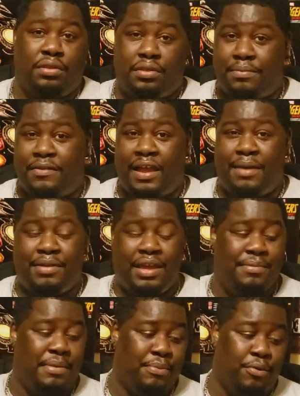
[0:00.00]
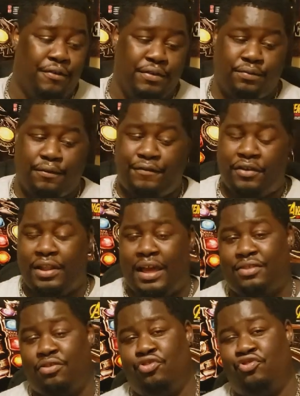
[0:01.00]
Sometimes the anime movies will feel
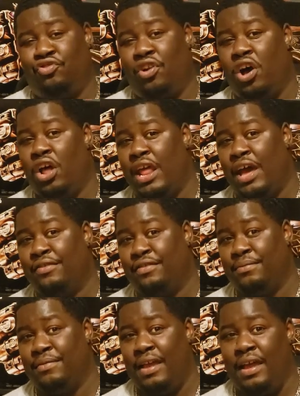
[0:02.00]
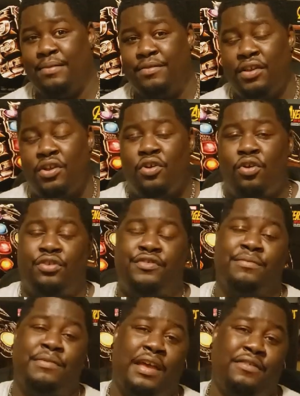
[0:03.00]
like they're drawn out sometimes, or
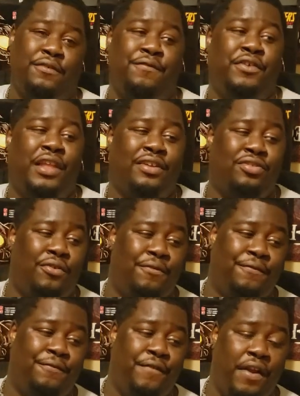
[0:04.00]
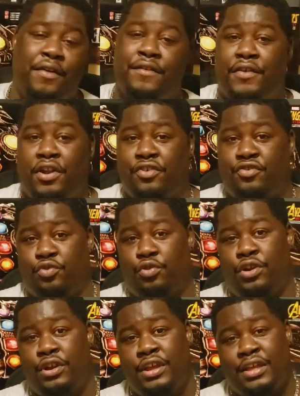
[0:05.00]
sometimes they'll feel like they're very, very
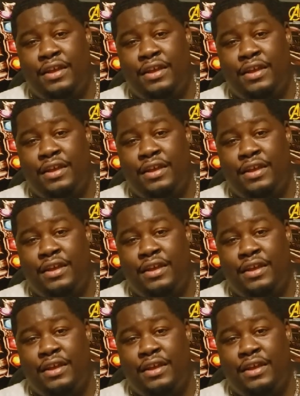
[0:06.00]
short.